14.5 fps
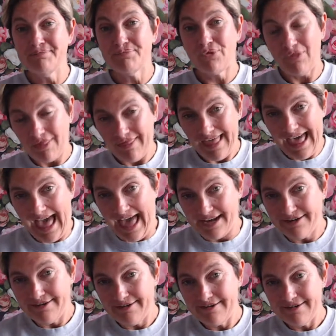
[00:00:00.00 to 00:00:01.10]
But
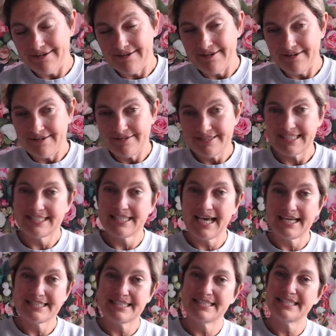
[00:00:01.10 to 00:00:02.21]
then
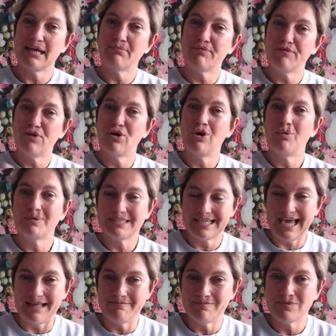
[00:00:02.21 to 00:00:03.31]
decide to step forward
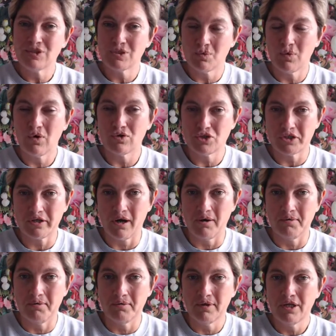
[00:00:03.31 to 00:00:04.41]
again towards your
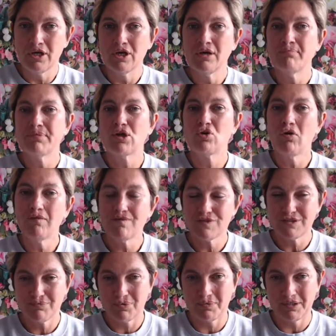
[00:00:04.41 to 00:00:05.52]
goal. Be
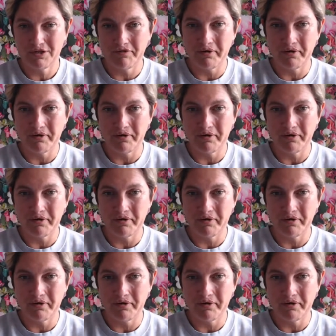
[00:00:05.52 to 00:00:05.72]
comfortable with your